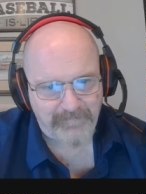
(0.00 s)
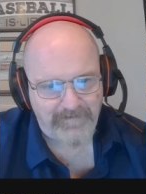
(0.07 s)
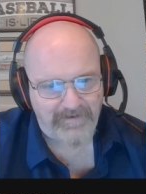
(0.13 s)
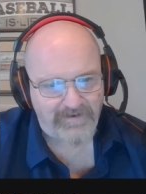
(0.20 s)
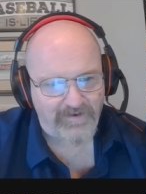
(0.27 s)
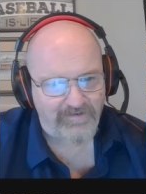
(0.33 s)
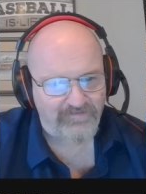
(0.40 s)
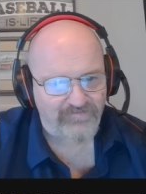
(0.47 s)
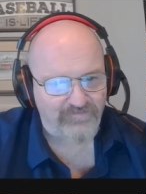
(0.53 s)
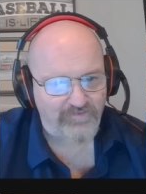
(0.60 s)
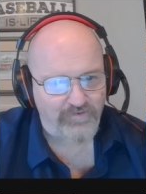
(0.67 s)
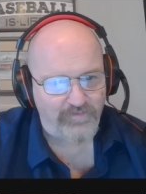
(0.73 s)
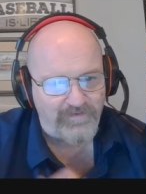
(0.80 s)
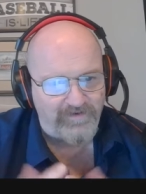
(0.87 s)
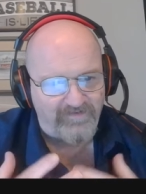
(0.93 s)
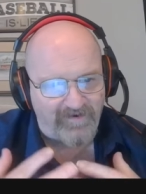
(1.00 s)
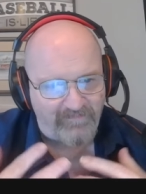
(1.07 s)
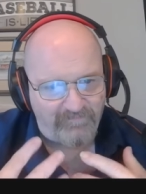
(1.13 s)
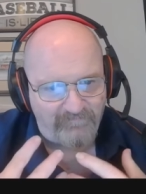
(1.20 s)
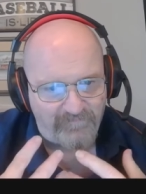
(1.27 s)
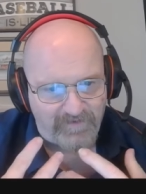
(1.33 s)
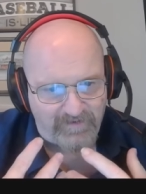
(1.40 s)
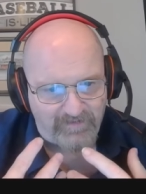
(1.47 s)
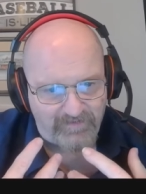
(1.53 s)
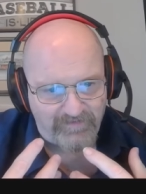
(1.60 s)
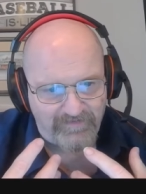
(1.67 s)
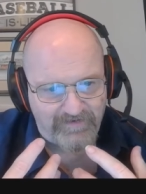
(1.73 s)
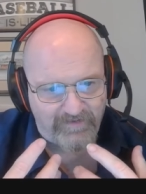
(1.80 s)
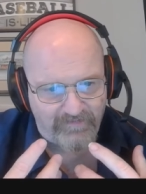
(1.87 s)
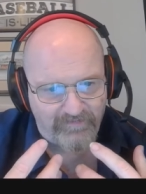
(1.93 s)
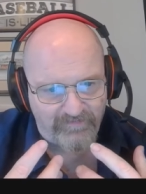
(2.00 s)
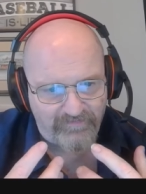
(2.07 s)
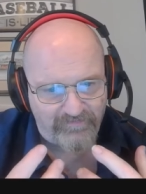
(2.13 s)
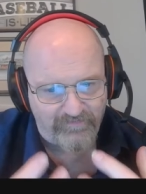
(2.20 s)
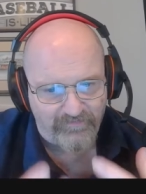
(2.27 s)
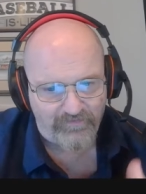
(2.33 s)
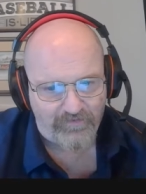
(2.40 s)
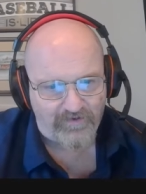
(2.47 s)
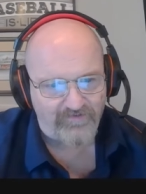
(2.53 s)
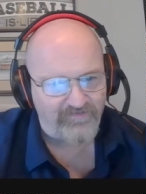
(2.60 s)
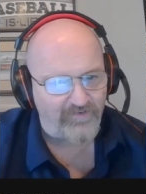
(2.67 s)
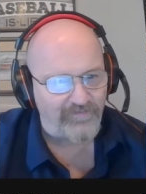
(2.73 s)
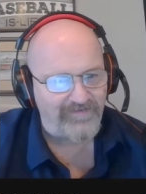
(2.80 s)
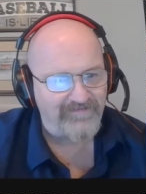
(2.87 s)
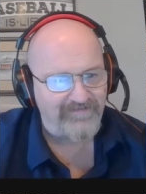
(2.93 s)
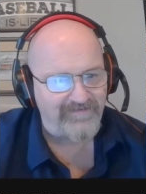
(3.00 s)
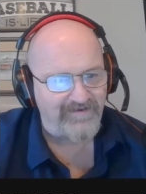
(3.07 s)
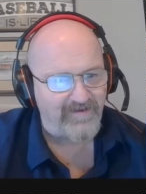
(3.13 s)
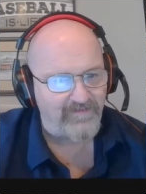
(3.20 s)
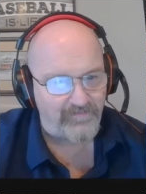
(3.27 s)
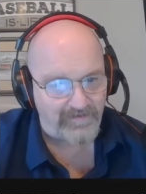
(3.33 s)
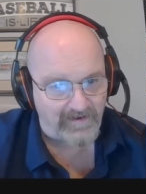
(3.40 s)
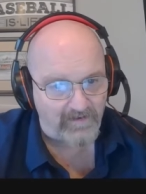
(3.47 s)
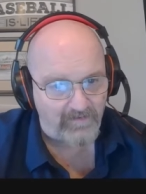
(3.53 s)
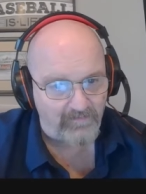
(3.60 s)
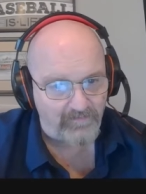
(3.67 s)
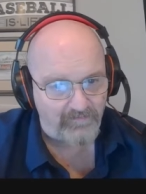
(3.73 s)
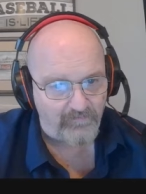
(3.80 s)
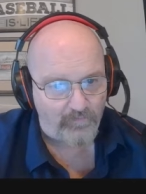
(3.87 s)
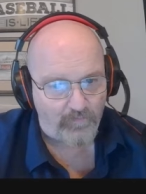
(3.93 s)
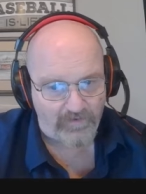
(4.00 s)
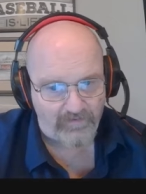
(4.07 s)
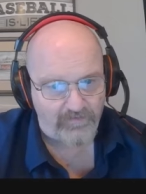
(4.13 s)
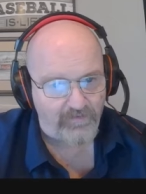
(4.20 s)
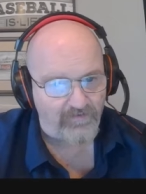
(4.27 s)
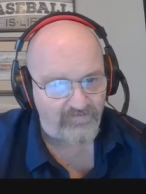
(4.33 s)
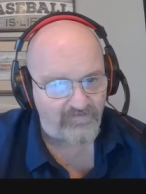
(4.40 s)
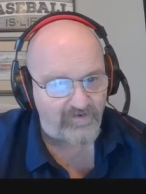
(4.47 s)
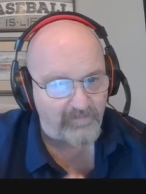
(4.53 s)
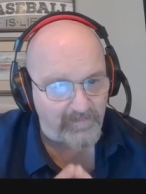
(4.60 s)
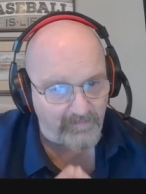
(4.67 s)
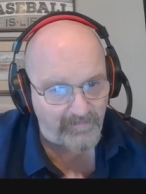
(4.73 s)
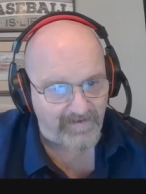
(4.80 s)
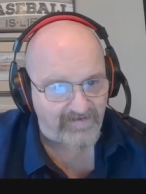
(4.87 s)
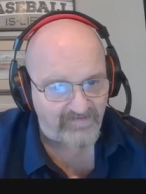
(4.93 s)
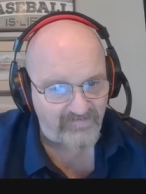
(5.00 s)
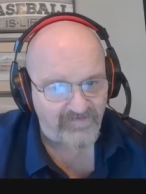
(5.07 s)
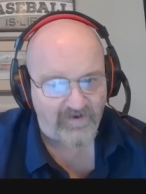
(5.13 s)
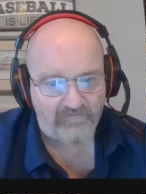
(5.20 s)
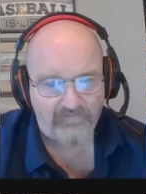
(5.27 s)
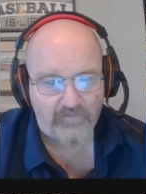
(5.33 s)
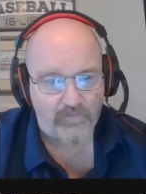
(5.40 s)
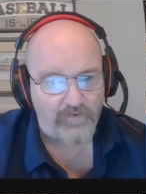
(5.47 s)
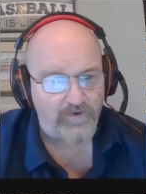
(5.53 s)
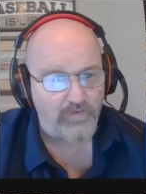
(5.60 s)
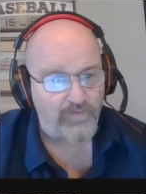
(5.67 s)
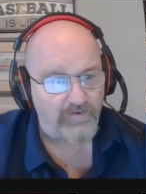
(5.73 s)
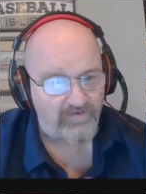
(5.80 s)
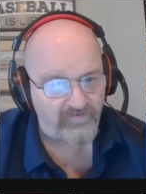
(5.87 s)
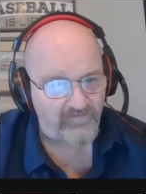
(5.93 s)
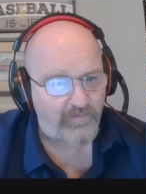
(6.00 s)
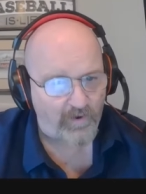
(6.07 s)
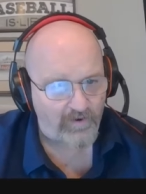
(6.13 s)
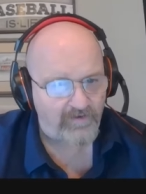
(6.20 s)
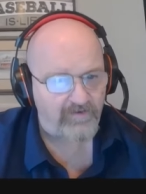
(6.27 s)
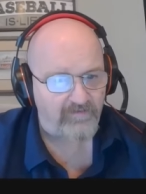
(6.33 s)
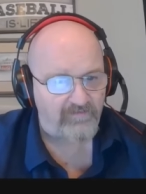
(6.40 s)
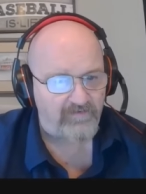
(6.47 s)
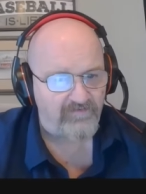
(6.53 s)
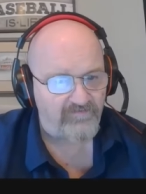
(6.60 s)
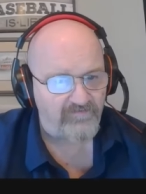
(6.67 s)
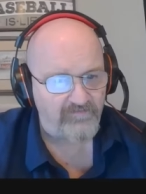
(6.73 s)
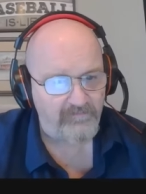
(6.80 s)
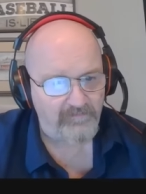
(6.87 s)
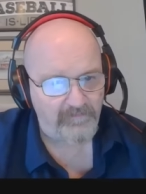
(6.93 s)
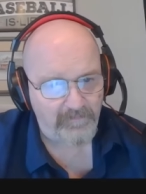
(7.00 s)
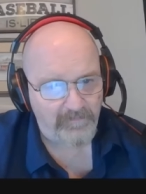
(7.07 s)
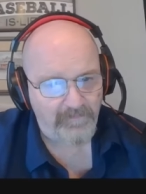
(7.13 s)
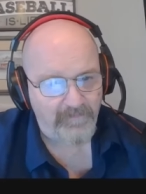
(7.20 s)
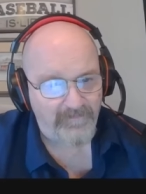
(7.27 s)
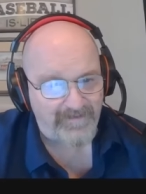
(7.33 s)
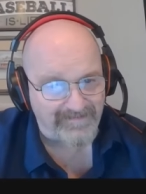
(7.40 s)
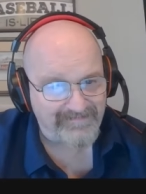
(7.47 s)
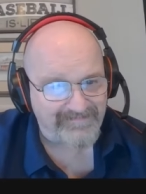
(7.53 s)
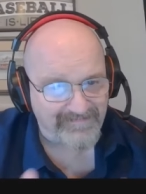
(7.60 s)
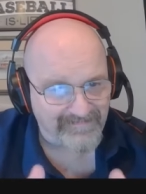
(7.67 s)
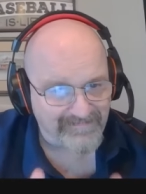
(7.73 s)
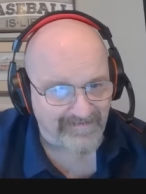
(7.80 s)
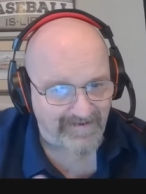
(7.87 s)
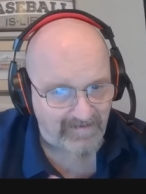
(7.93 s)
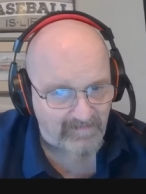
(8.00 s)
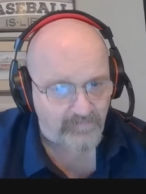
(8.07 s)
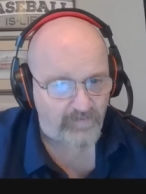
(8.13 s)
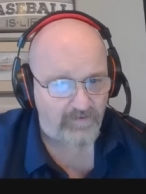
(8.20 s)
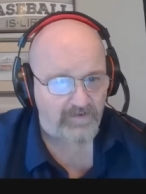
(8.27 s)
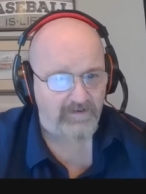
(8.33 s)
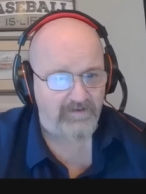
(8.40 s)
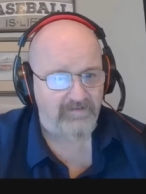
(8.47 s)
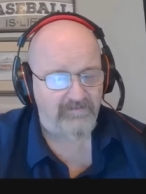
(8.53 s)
it hurts too because I figured, you know, there's two dogs always together now that one dog's going to be by itself and wonder where its partner is. That's the sad part.